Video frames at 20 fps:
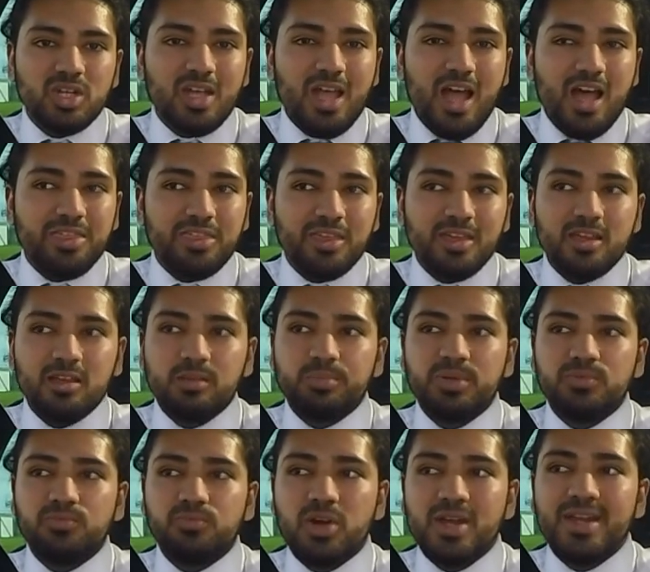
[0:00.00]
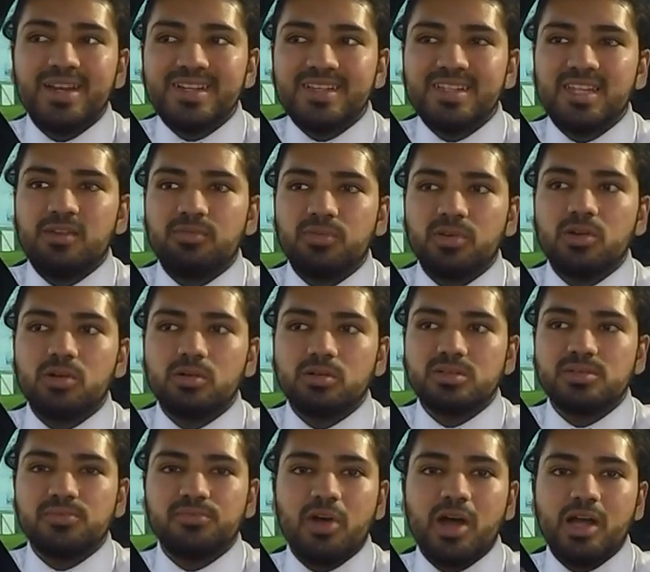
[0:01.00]
I think it'll be really difficult
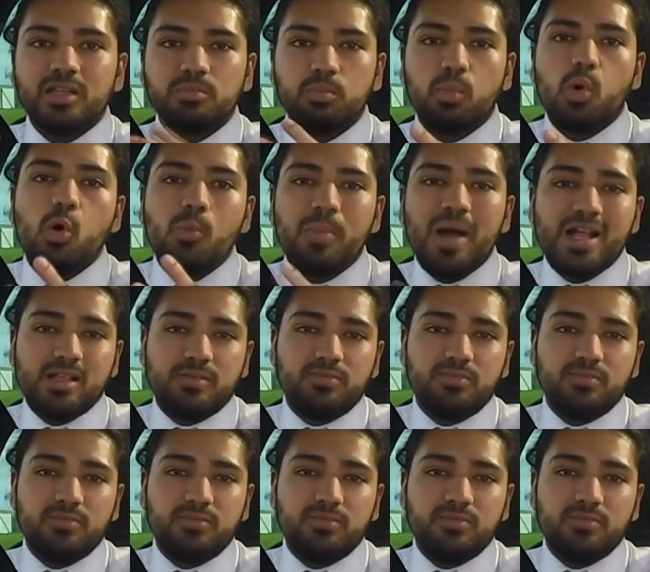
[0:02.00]
to find more bang